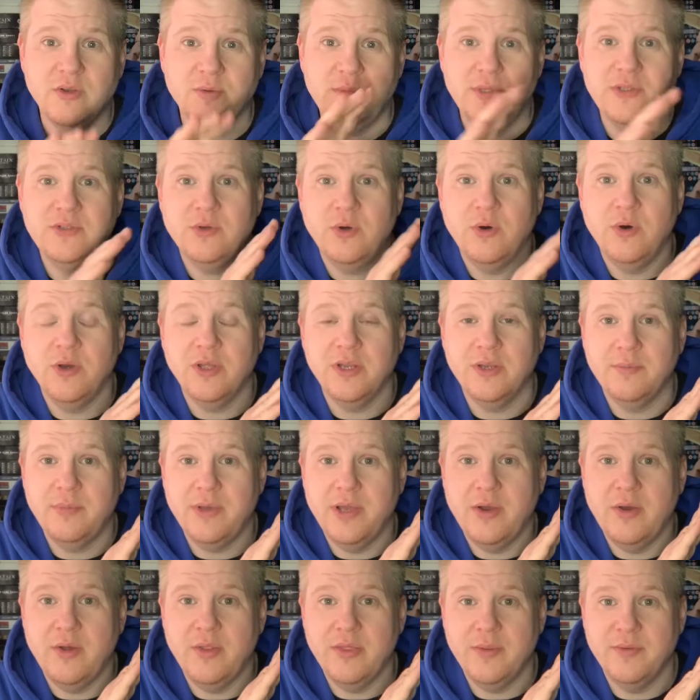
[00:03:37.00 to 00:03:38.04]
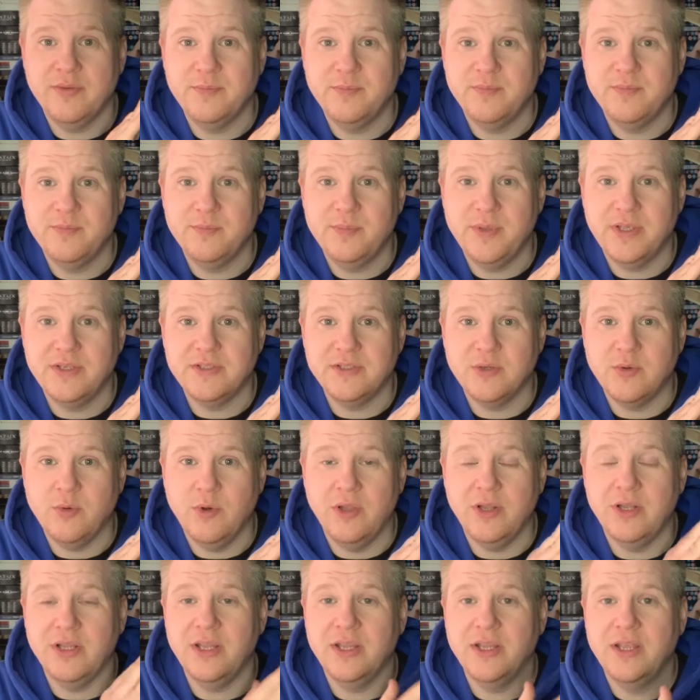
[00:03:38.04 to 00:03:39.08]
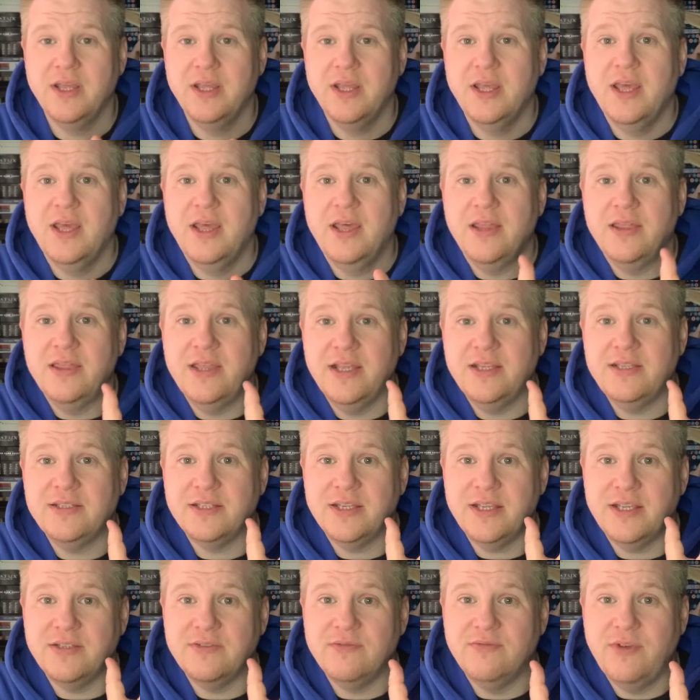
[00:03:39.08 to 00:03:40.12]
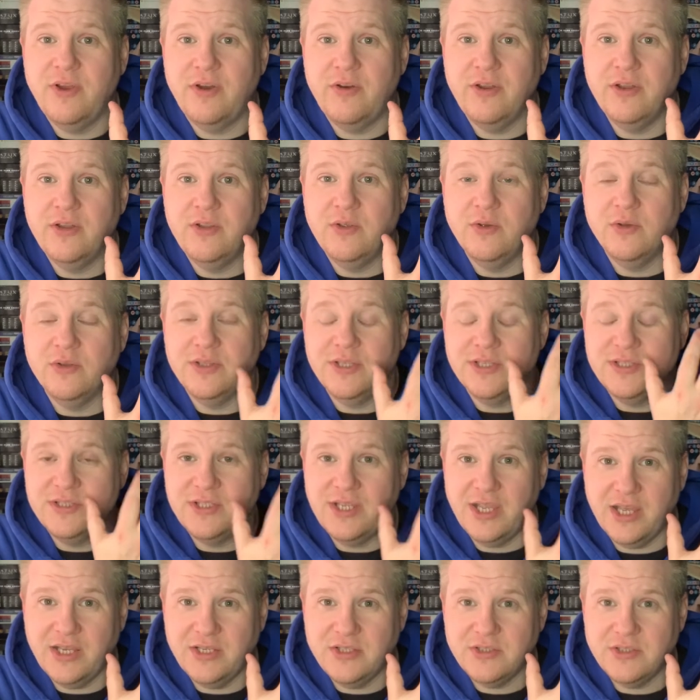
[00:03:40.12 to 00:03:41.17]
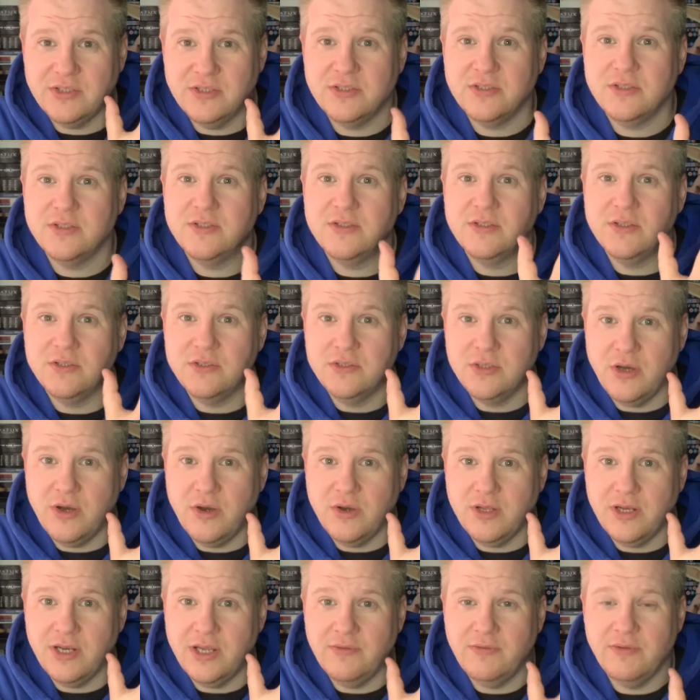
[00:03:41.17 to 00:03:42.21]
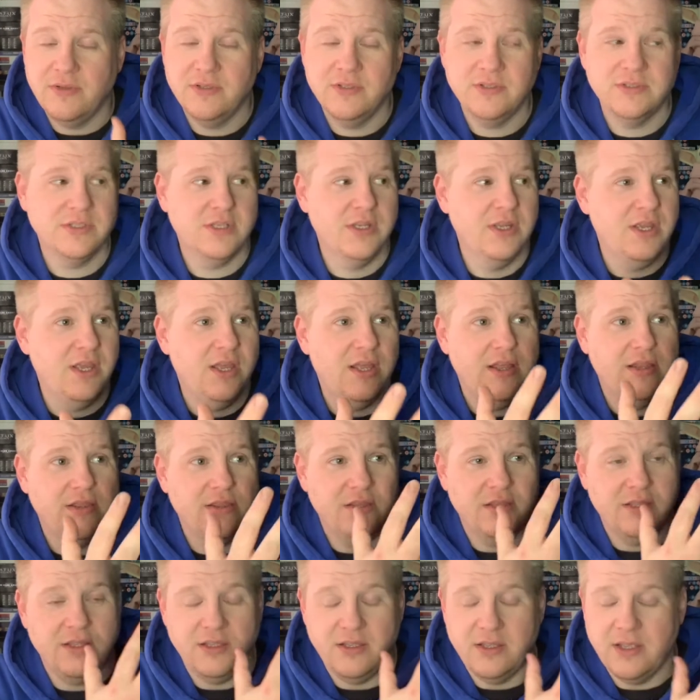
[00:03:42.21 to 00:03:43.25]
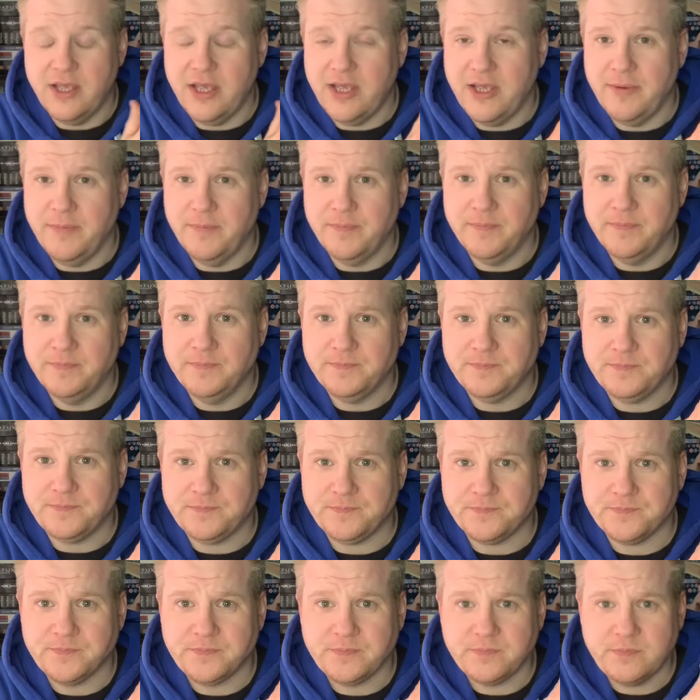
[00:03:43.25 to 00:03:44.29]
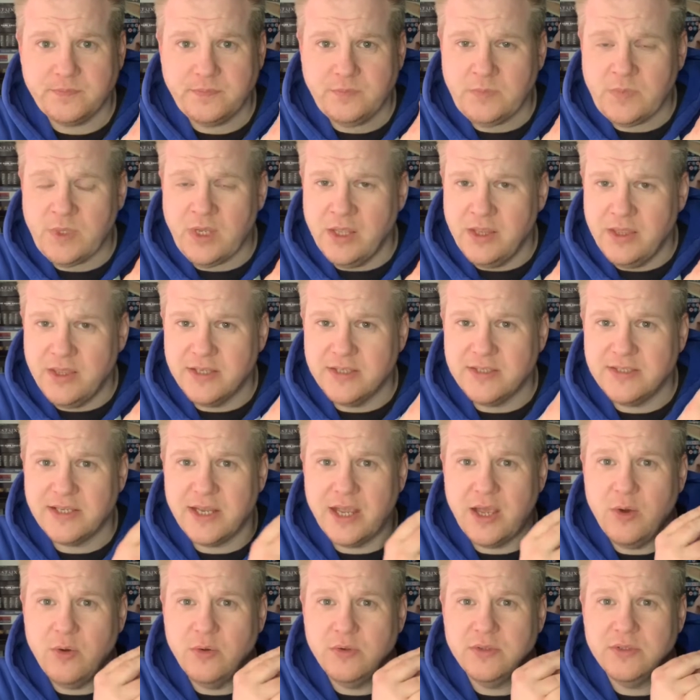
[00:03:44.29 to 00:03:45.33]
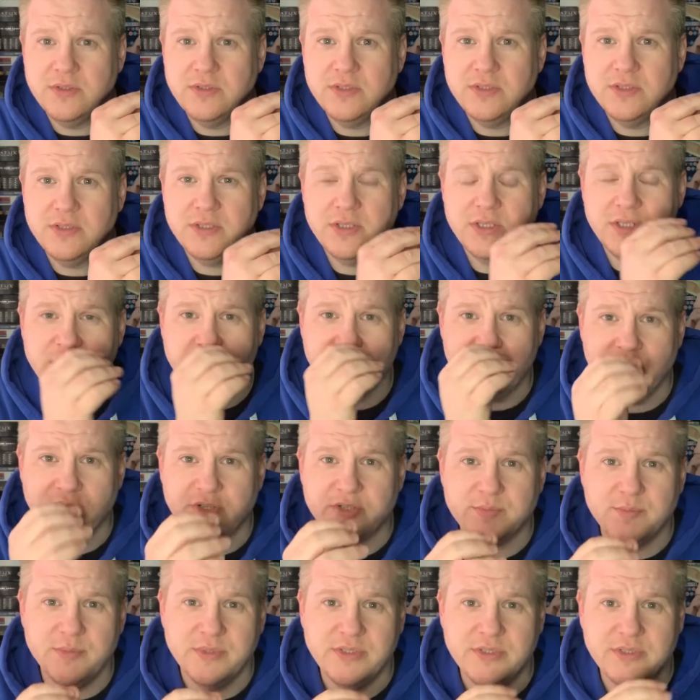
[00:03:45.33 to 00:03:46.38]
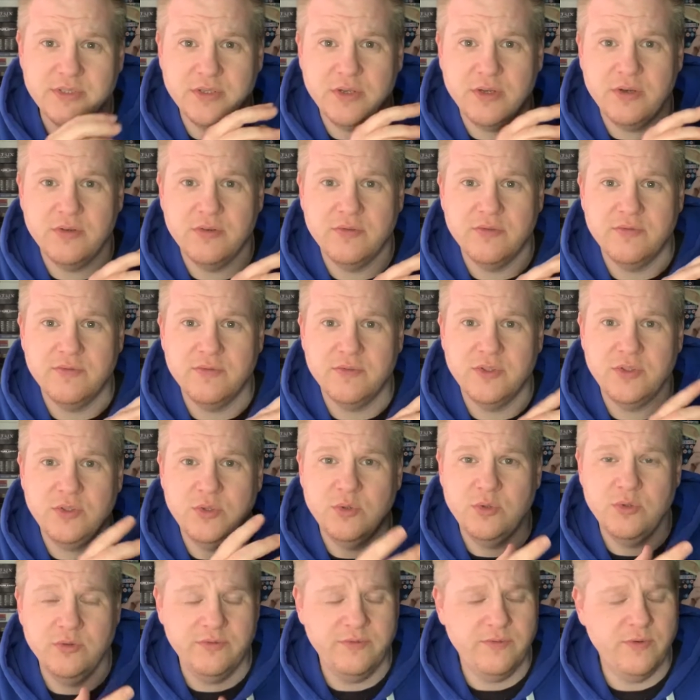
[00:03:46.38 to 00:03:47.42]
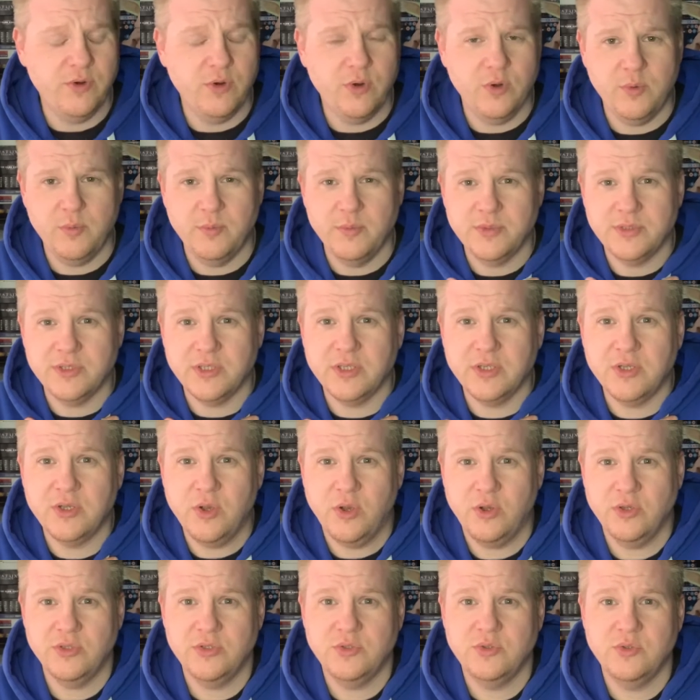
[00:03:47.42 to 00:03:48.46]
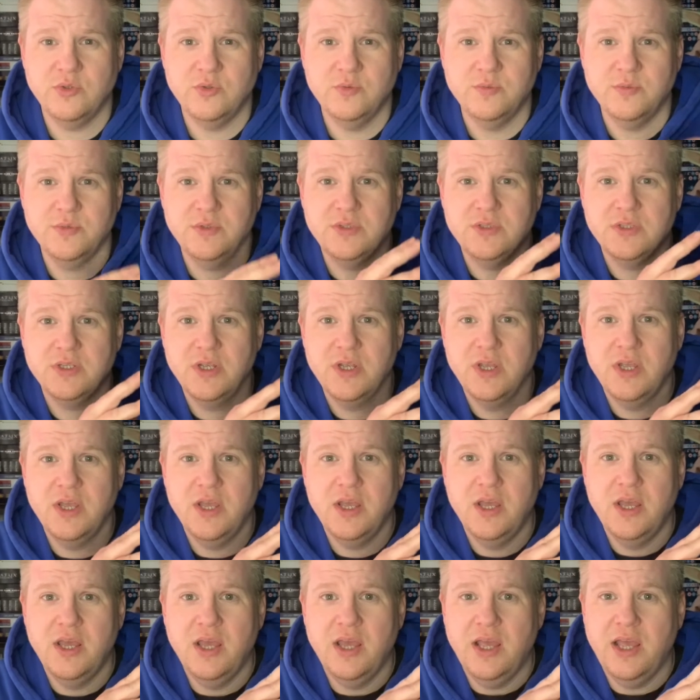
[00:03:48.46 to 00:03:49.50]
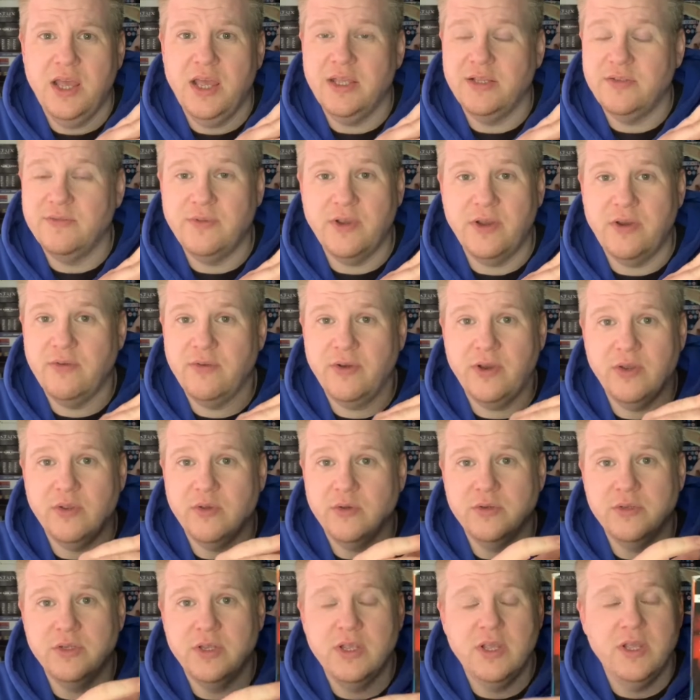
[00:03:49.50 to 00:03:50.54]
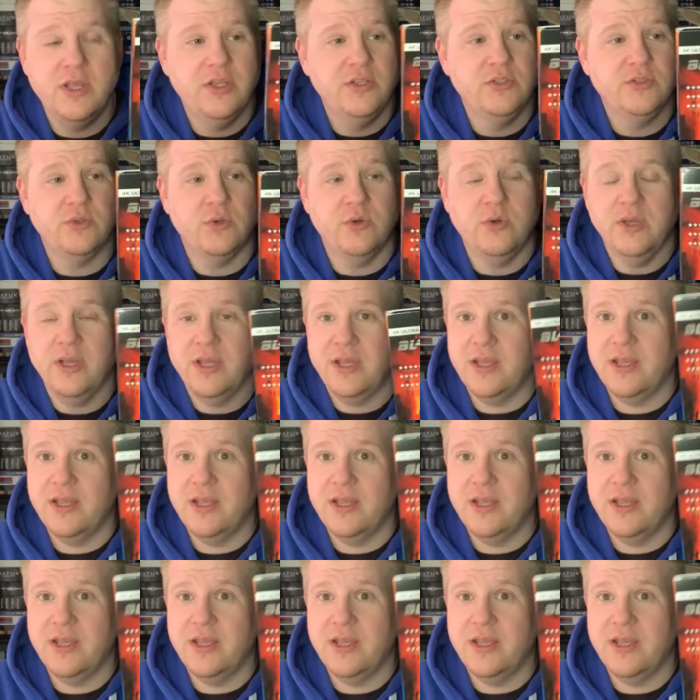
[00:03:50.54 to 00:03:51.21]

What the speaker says: be talking about the picture quality. This is very good. The textures, the dark levels, the sound, the crispness of uniforms and costumes is very, very good. So